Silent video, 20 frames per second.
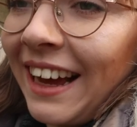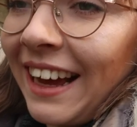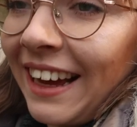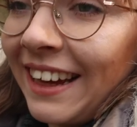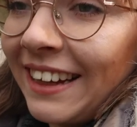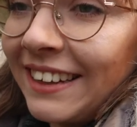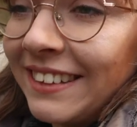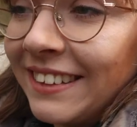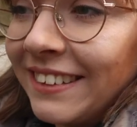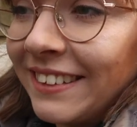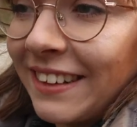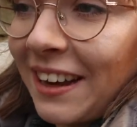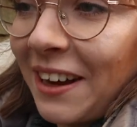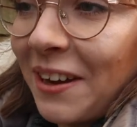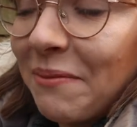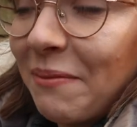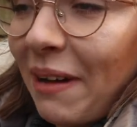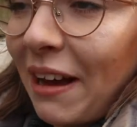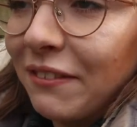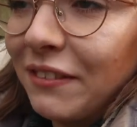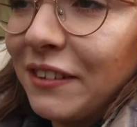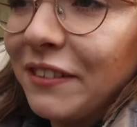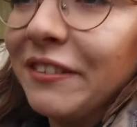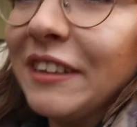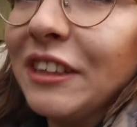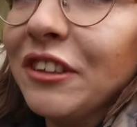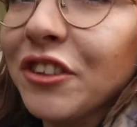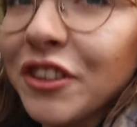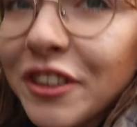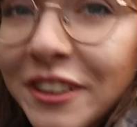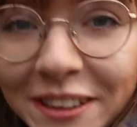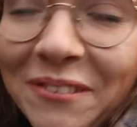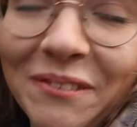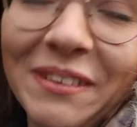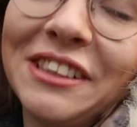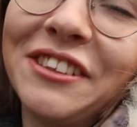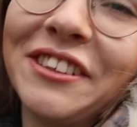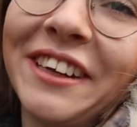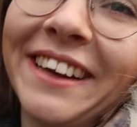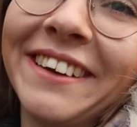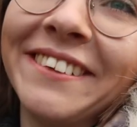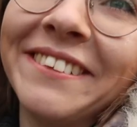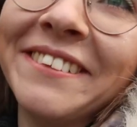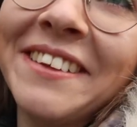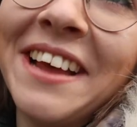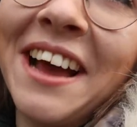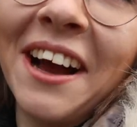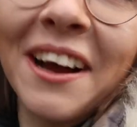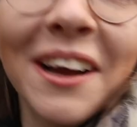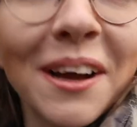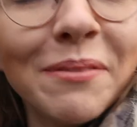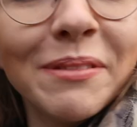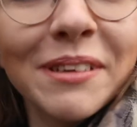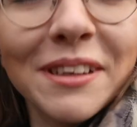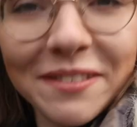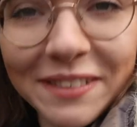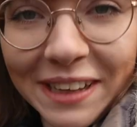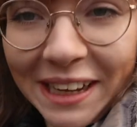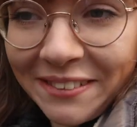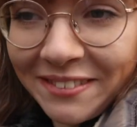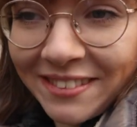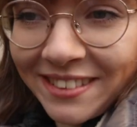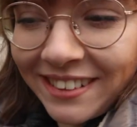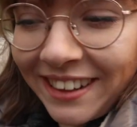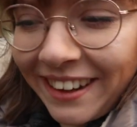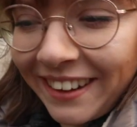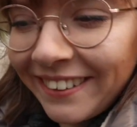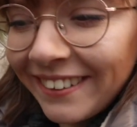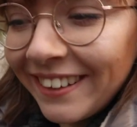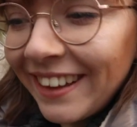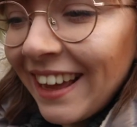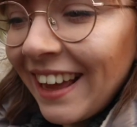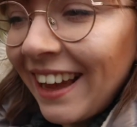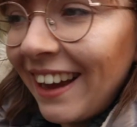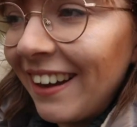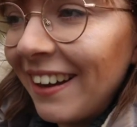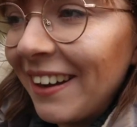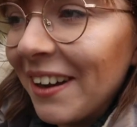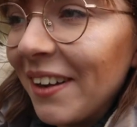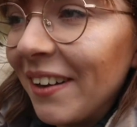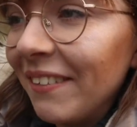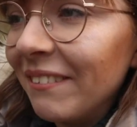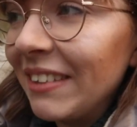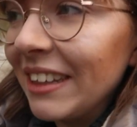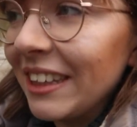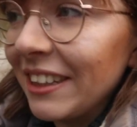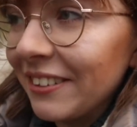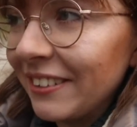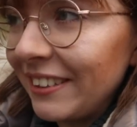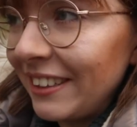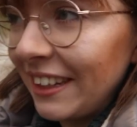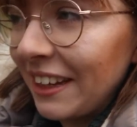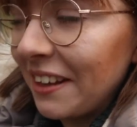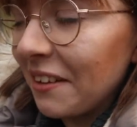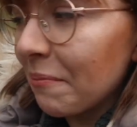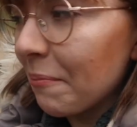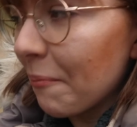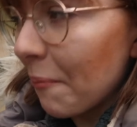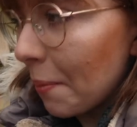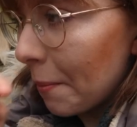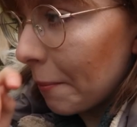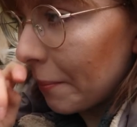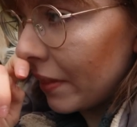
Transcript: as having featured on my channel a couple of times now, including